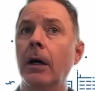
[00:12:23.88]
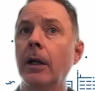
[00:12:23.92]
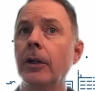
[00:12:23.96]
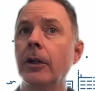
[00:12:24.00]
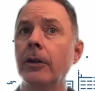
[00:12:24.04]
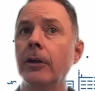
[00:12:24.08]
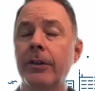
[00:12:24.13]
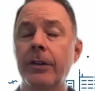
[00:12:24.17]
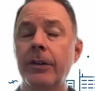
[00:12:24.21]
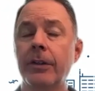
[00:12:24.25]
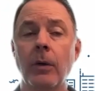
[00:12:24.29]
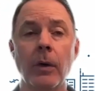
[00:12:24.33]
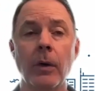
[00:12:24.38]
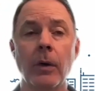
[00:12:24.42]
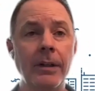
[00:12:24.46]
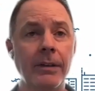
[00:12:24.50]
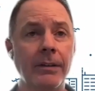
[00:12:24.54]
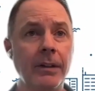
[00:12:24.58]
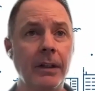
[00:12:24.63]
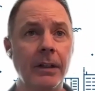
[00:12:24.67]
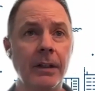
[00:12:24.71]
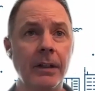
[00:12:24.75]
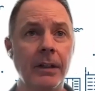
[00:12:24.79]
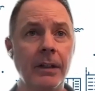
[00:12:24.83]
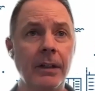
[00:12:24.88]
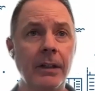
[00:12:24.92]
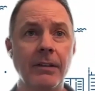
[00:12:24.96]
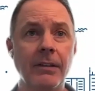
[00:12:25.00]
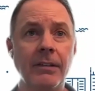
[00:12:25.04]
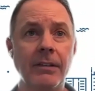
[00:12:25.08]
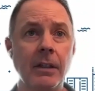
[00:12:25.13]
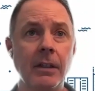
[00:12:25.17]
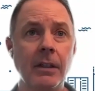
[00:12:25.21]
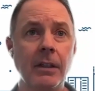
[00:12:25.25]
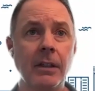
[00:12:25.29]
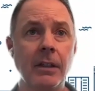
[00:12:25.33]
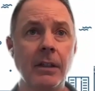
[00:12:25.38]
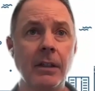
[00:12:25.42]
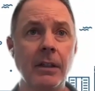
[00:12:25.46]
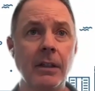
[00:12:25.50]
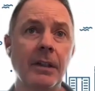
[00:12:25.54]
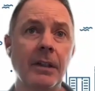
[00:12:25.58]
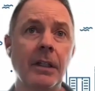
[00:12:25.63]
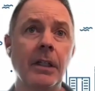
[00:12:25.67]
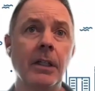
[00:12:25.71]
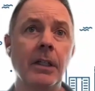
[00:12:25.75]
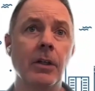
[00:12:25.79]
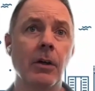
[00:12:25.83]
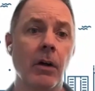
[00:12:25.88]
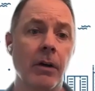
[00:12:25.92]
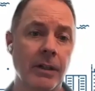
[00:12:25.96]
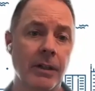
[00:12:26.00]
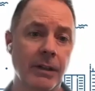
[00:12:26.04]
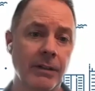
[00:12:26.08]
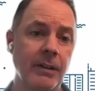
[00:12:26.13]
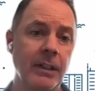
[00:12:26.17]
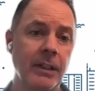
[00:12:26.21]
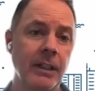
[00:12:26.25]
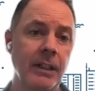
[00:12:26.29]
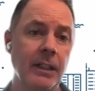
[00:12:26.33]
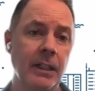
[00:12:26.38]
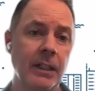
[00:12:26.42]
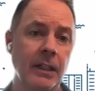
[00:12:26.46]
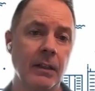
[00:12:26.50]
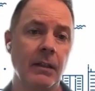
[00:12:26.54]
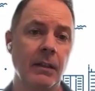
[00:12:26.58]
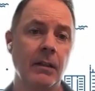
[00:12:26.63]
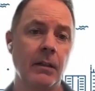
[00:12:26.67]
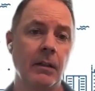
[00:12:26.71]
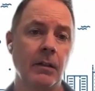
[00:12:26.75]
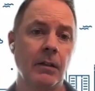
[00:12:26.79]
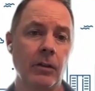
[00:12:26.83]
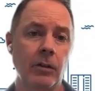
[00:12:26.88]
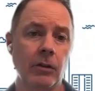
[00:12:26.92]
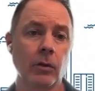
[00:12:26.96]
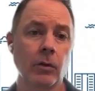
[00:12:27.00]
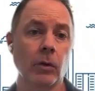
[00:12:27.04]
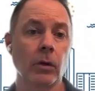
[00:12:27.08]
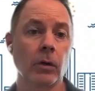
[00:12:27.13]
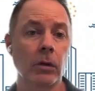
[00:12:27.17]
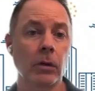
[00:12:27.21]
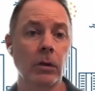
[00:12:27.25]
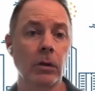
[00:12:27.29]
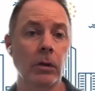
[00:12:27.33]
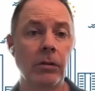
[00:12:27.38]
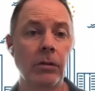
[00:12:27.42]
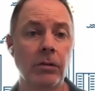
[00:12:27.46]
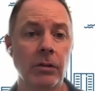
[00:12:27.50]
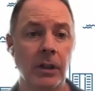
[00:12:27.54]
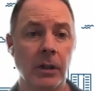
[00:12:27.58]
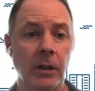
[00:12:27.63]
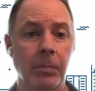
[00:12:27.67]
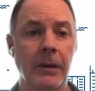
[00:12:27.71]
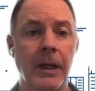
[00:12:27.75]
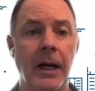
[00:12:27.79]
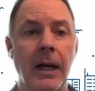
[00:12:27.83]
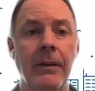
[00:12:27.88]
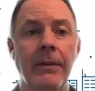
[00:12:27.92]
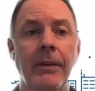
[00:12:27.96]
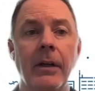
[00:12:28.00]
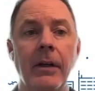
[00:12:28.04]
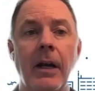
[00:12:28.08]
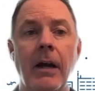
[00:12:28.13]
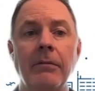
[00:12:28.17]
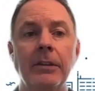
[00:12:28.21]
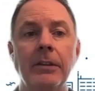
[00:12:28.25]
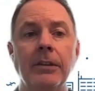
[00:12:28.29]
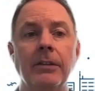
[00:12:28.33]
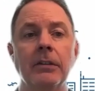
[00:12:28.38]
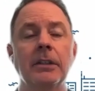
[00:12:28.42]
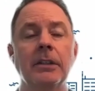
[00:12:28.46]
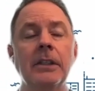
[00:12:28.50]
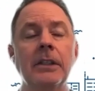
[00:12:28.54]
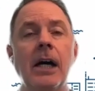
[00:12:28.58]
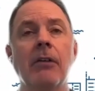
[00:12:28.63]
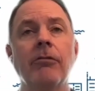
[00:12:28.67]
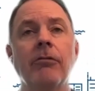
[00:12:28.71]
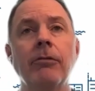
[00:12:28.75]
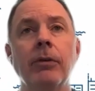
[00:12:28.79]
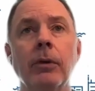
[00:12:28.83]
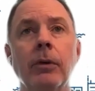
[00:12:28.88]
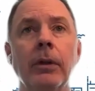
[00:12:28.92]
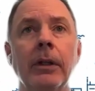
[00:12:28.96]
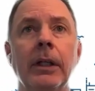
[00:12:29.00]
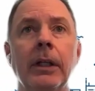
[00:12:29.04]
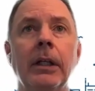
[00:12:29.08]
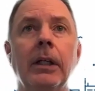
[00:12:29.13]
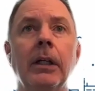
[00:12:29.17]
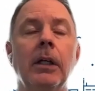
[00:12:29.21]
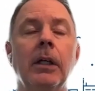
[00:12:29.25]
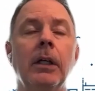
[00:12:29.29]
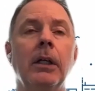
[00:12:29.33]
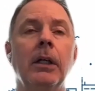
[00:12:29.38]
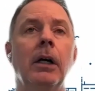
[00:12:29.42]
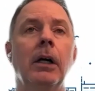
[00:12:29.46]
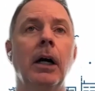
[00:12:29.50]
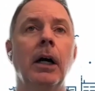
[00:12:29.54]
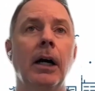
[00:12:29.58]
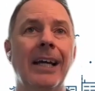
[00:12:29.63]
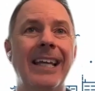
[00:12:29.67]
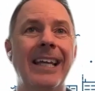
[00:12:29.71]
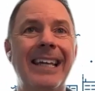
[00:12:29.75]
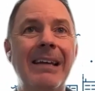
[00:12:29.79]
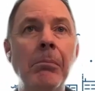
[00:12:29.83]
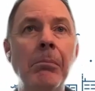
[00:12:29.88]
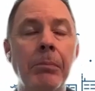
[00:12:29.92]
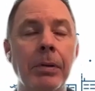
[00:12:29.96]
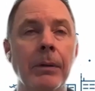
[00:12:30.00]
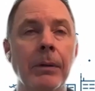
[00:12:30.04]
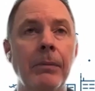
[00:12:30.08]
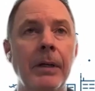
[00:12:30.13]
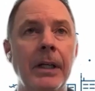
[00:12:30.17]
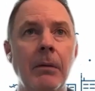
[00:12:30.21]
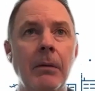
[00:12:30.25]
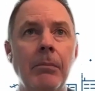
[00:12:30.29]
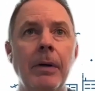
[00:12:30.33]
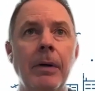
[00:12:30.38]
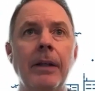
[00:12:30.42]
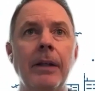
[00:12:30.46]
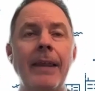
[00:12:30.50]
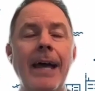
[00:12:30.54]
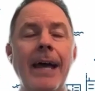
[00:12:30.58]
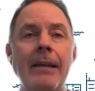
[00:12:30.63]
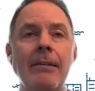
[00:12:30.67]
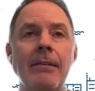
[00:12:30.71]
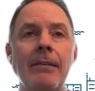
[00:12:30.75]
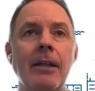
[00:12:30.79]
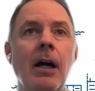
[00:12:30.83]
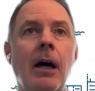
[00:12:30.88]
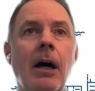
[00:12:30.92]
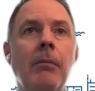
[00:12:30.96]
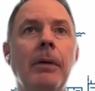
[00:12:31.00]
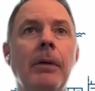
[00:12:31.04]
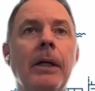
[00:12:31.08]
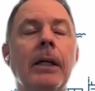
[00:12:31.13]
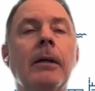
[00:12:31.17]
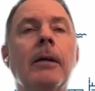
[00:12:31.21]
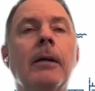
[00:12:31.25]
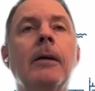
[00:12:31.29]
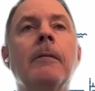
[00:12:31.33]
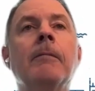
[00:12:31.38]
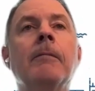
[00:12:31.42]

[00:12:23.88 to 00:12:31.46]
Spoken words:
You're going to see it in CMMC. You're already seeing it sort of loosely applied there, obviously not fully implemented, but that's coming.